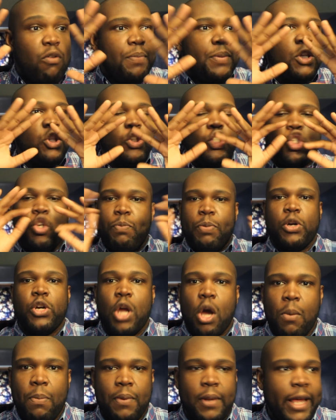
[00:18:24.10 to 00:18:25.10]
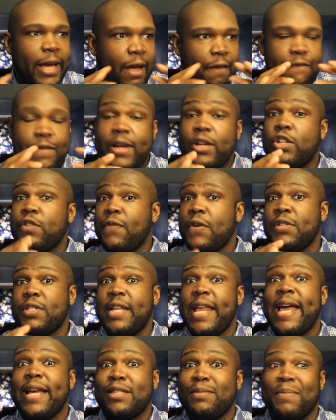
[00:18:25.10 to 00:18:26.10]
would be super dope. Like Avengers
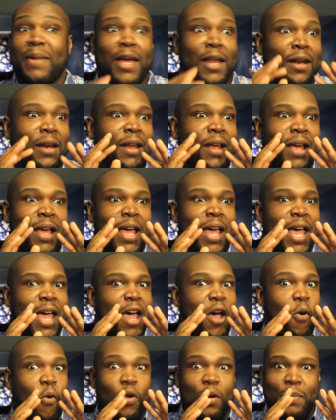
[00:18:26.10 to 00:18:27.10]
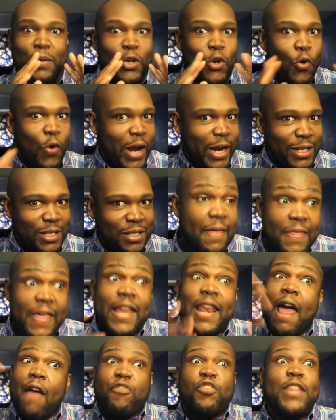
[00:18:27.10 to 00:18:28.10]
versus X-Men would be great. And
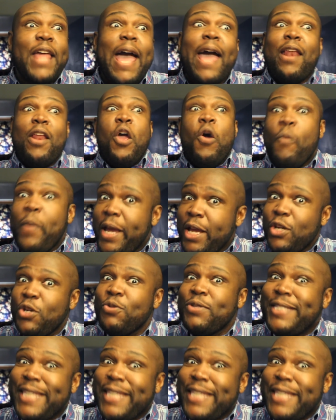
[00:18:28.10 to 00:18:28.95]
then after that, we can do